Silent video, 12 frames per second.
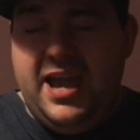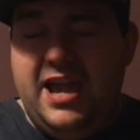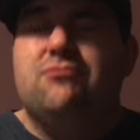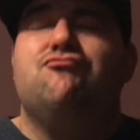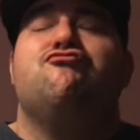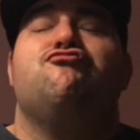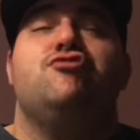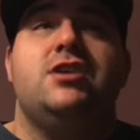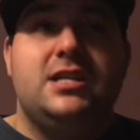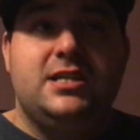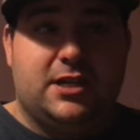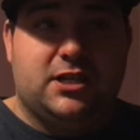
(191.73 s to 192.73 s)
It
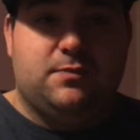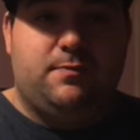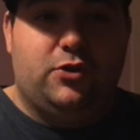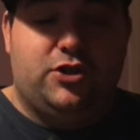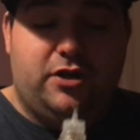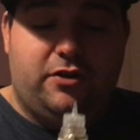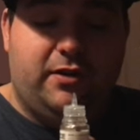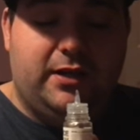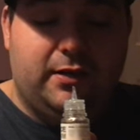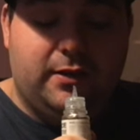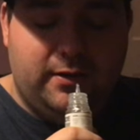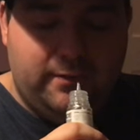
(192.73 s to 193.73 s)
really does smell sugary.
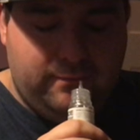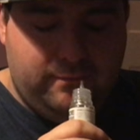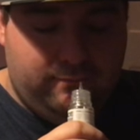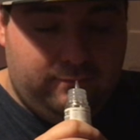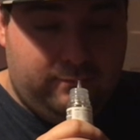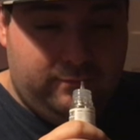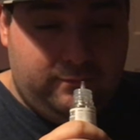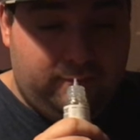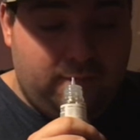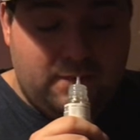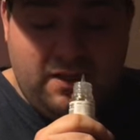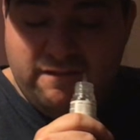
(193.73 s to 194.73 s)

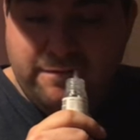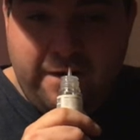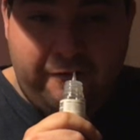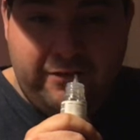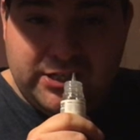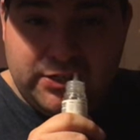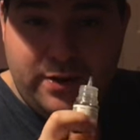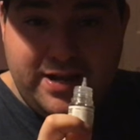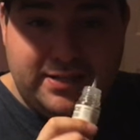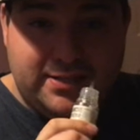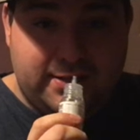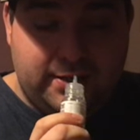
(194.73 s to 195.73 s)
Very
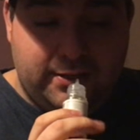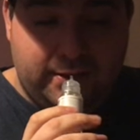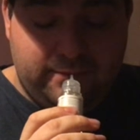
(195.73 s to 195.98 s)
sweet.